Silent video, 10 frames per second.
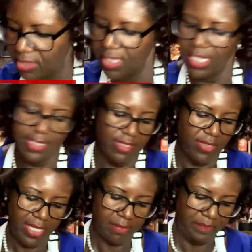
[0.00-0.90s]
so you guys
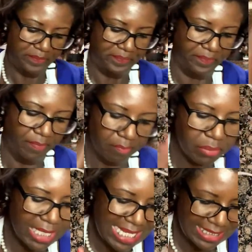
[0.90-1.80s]
don't get
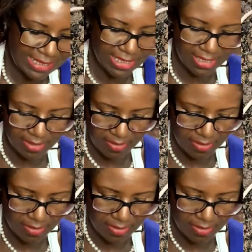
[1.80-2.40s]
blasted.